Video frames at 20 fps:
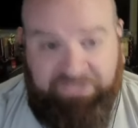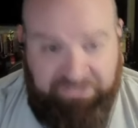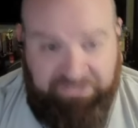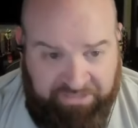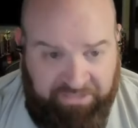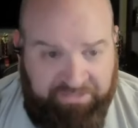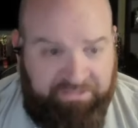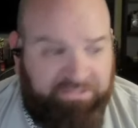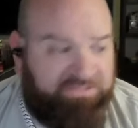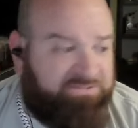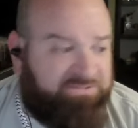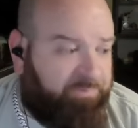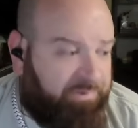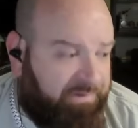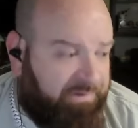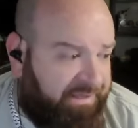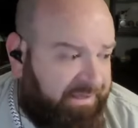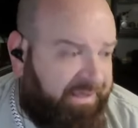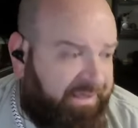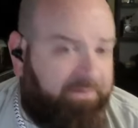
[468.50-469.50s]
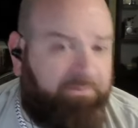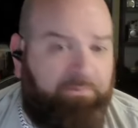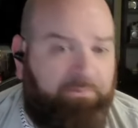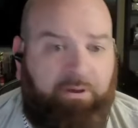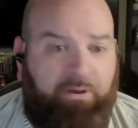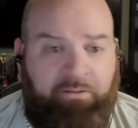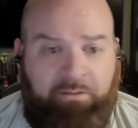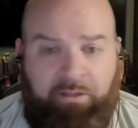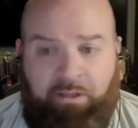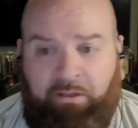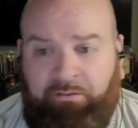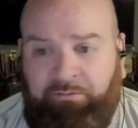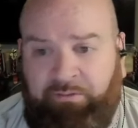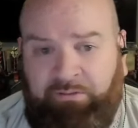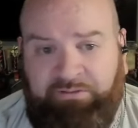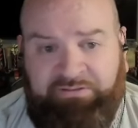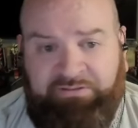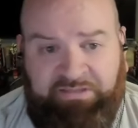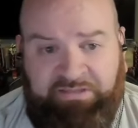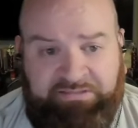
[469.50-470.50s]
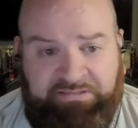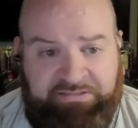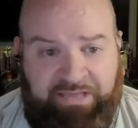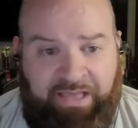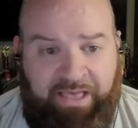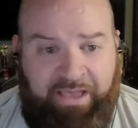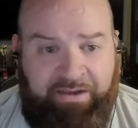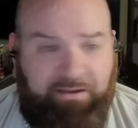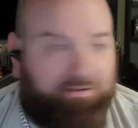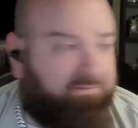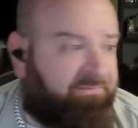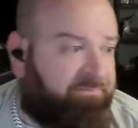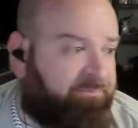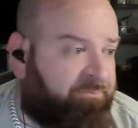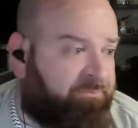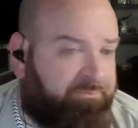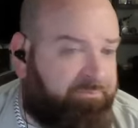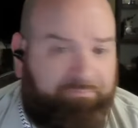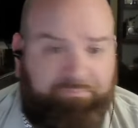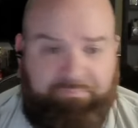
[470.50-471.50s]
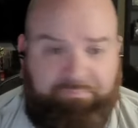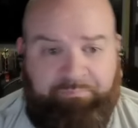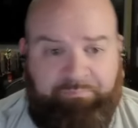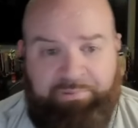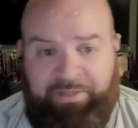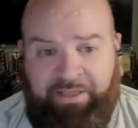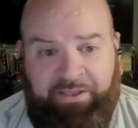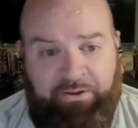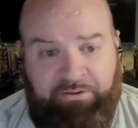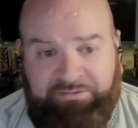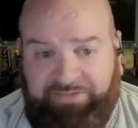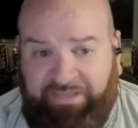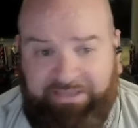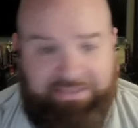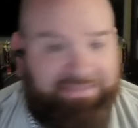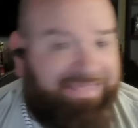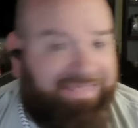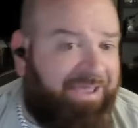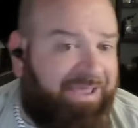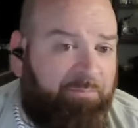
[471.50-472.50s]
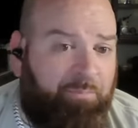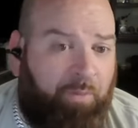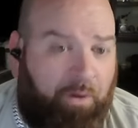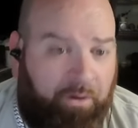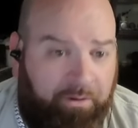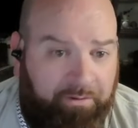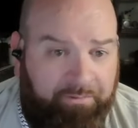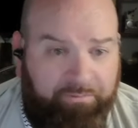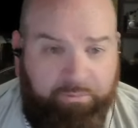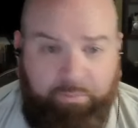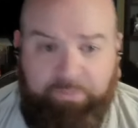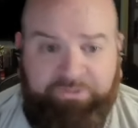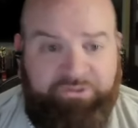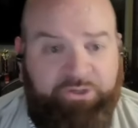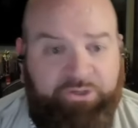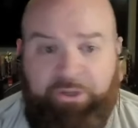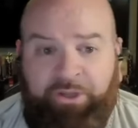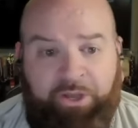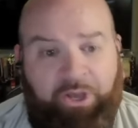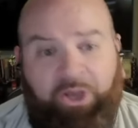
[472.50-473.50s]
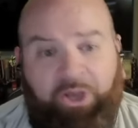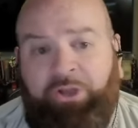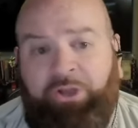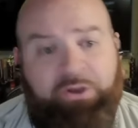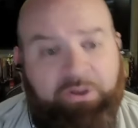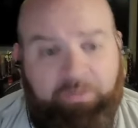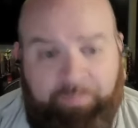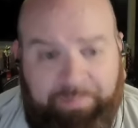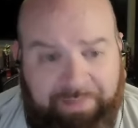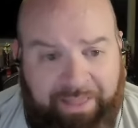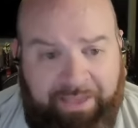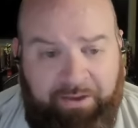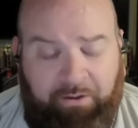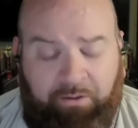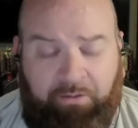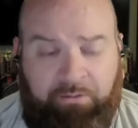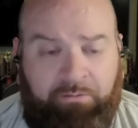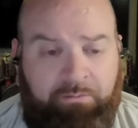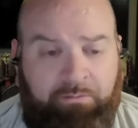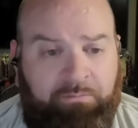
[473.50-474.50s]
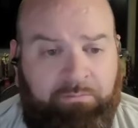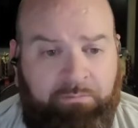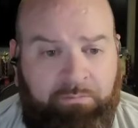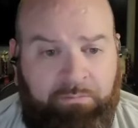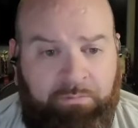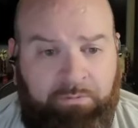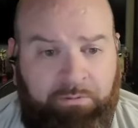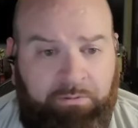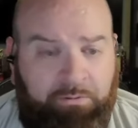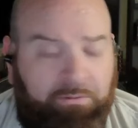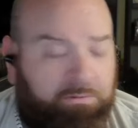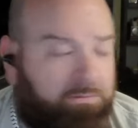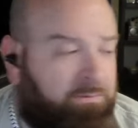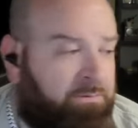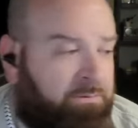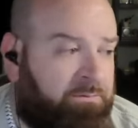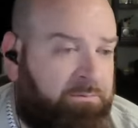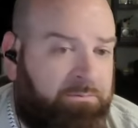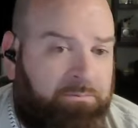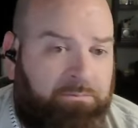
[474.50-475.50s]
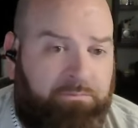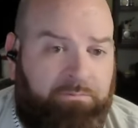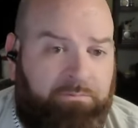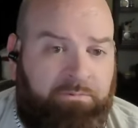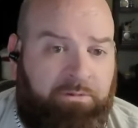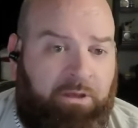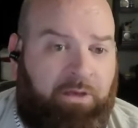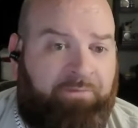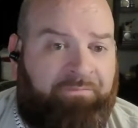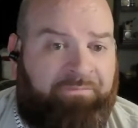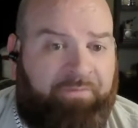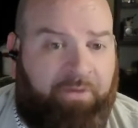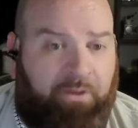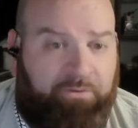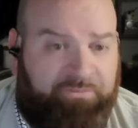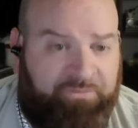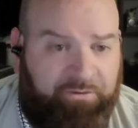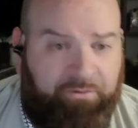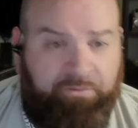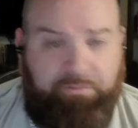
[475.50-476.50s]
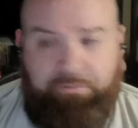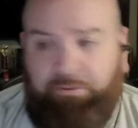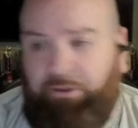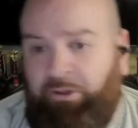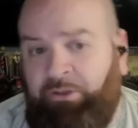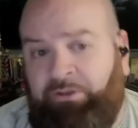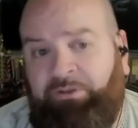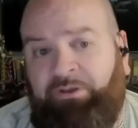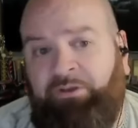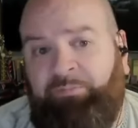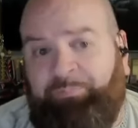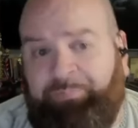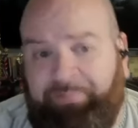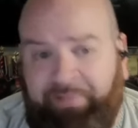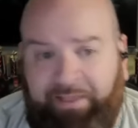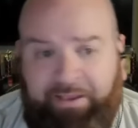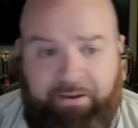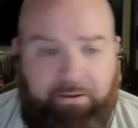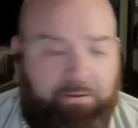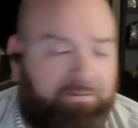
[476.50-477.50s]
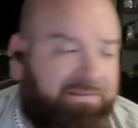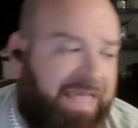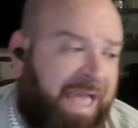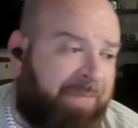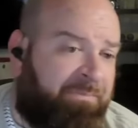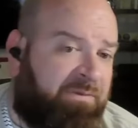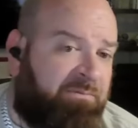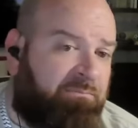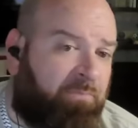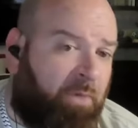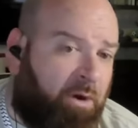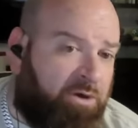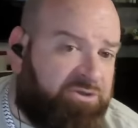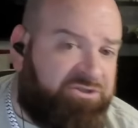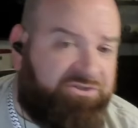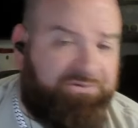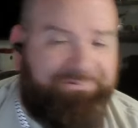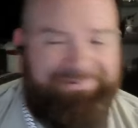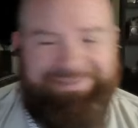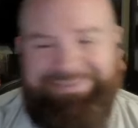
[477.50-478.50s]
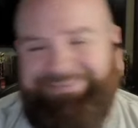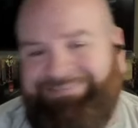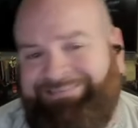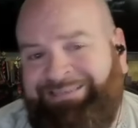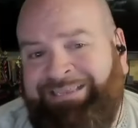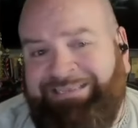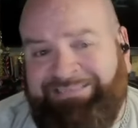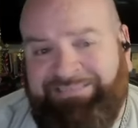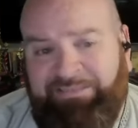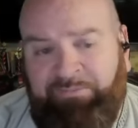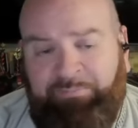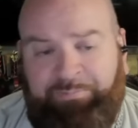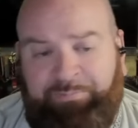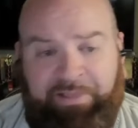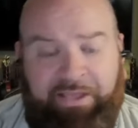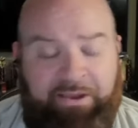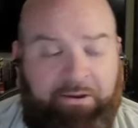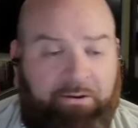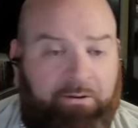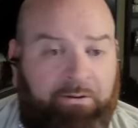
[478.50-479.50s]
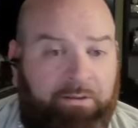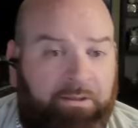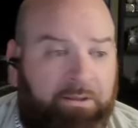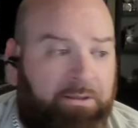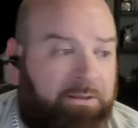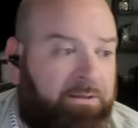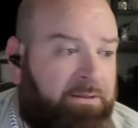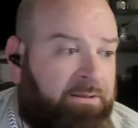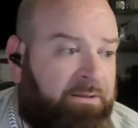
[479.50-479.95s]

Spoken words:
She did this playing along the side of players like Kate Martin, who's a good player. A Falter, a good player. Gabby Marshall, a decent player.